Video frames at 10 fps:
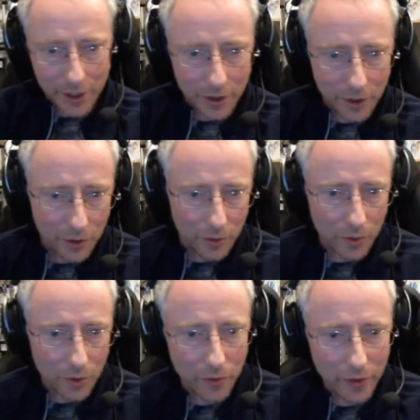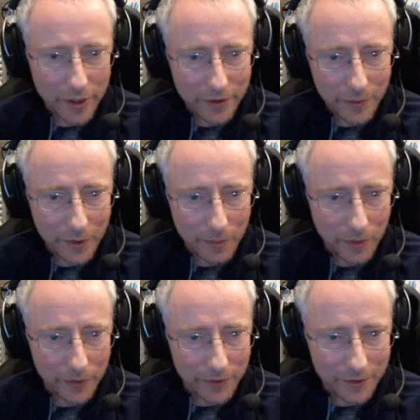can go crazy with
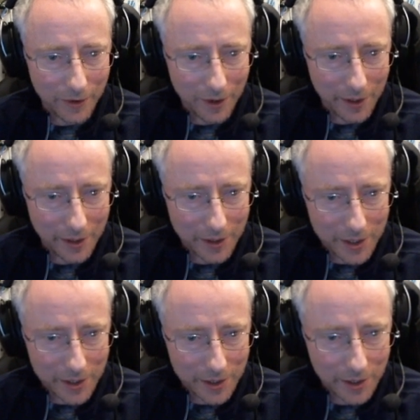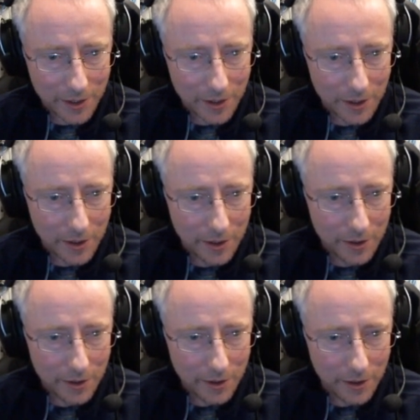both the Star Alliance
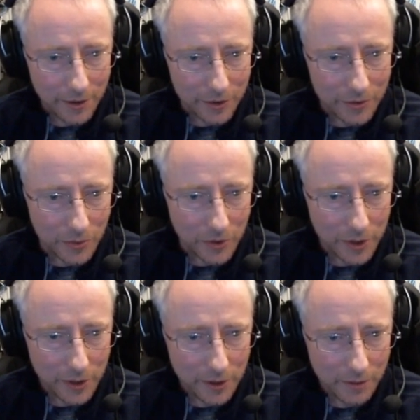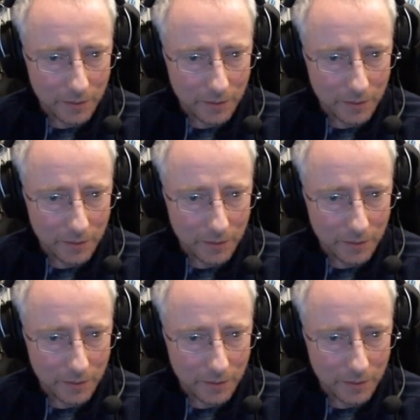and the Saurian,